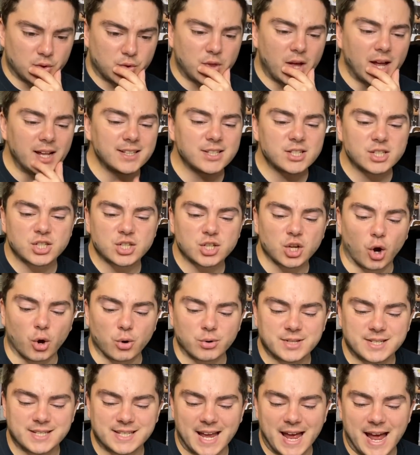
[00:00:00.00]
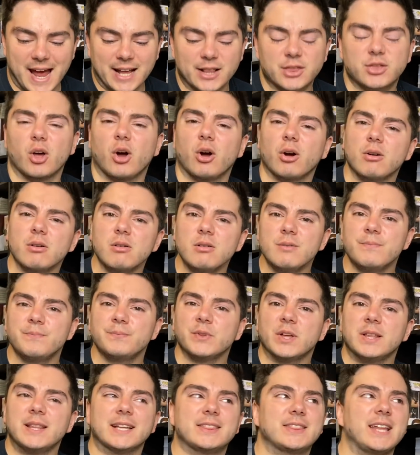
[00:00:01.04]
That's so sad, though.
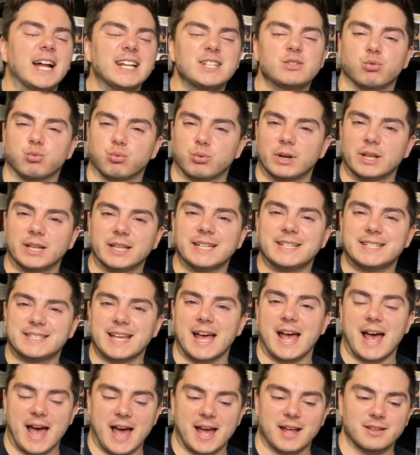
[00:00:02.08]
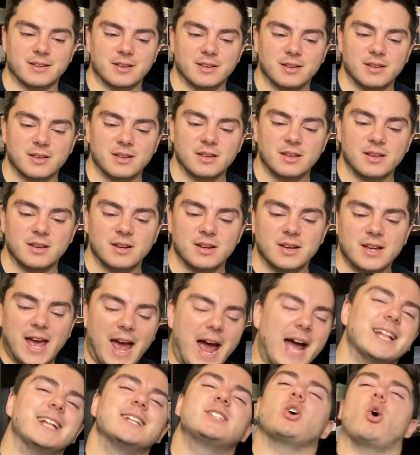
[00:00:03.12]
Like, that's really sad.
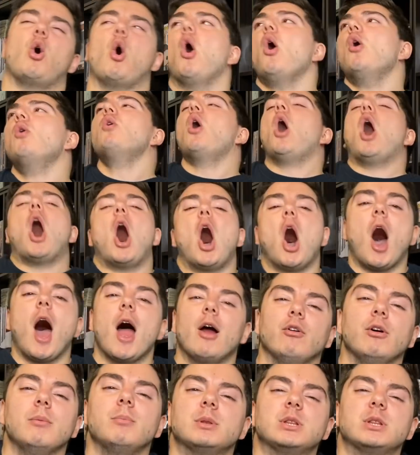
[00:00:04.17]
And it's all Hiram